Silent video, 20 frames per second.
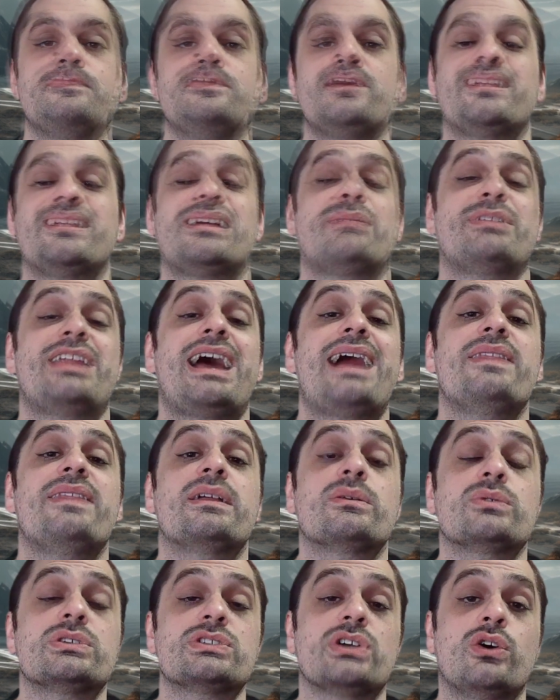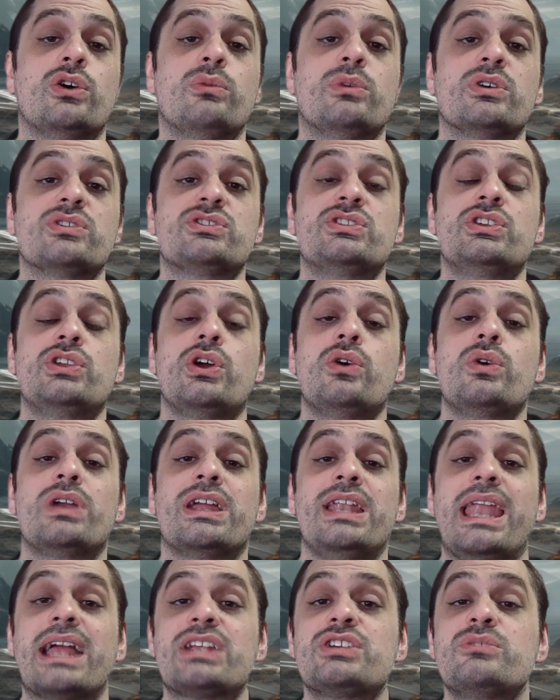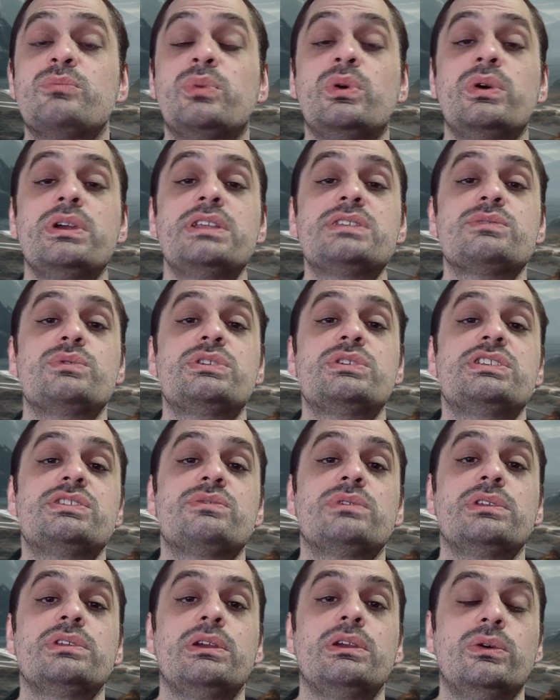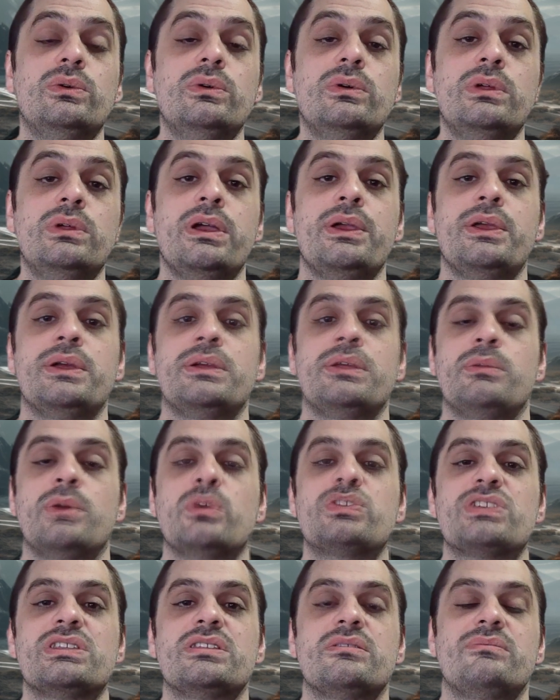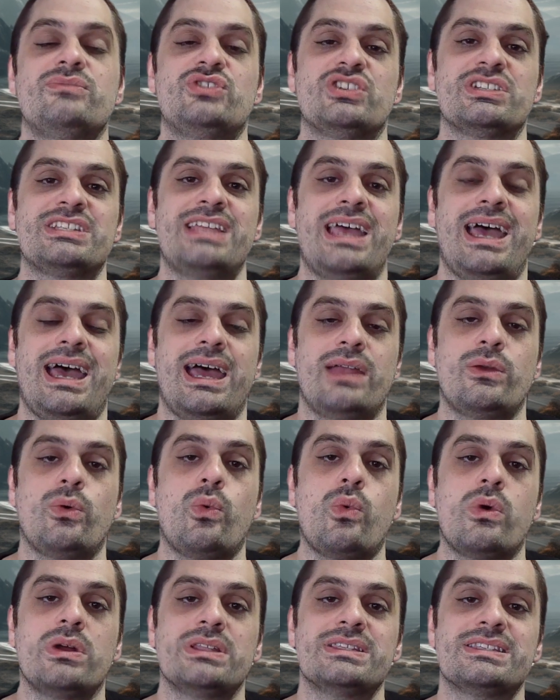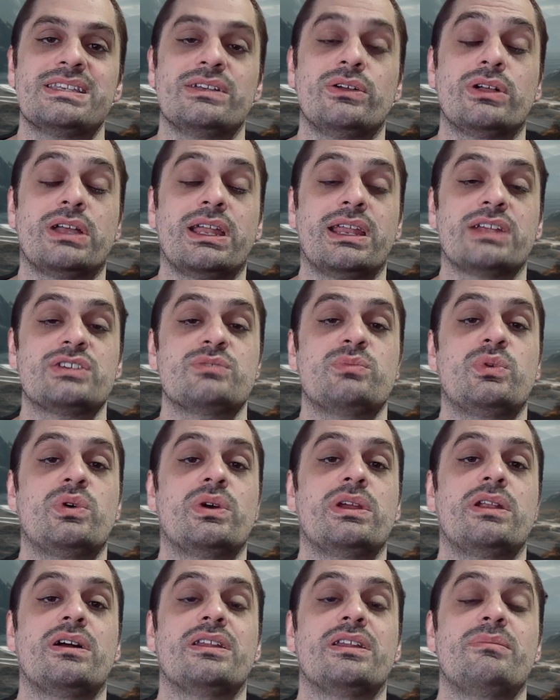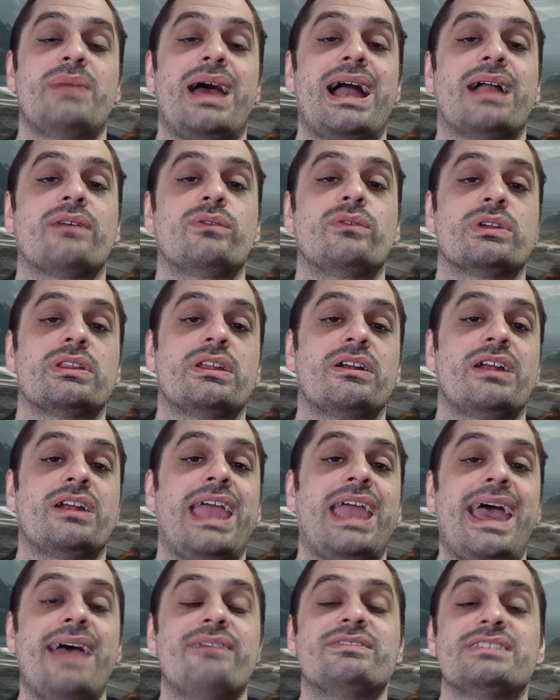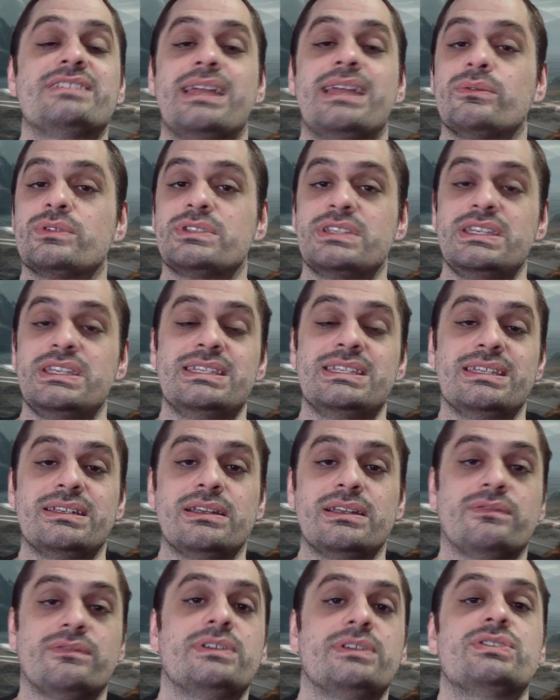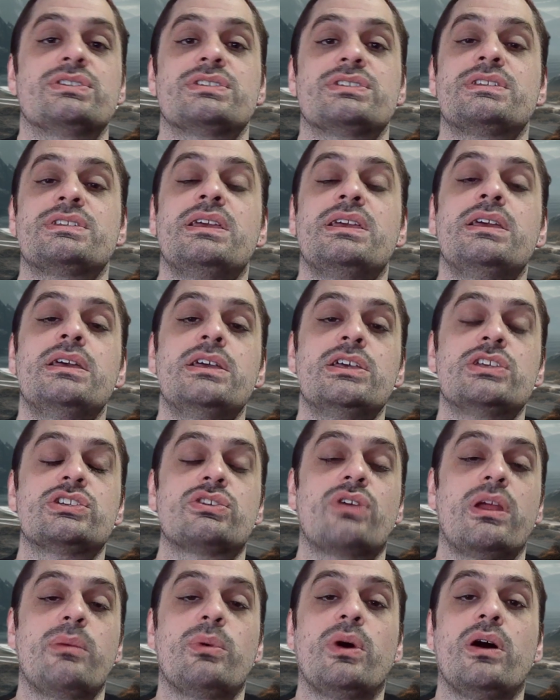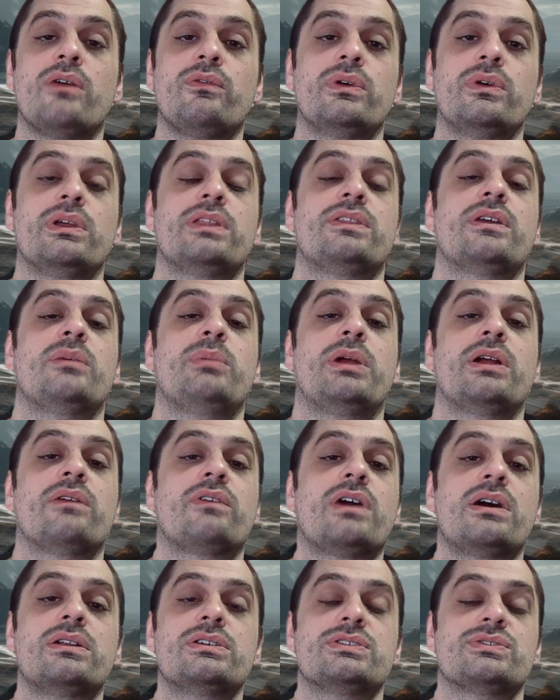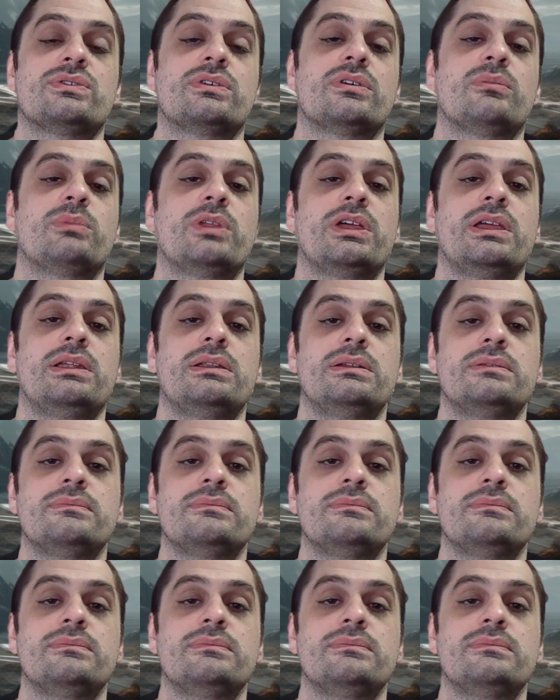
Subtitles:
On top of that, there was almost no connection points, which is really cool. Most of them just had one single connection point on the back of one of their calves, and that was easy enough to just scrape off with a pair of cutters or a blade.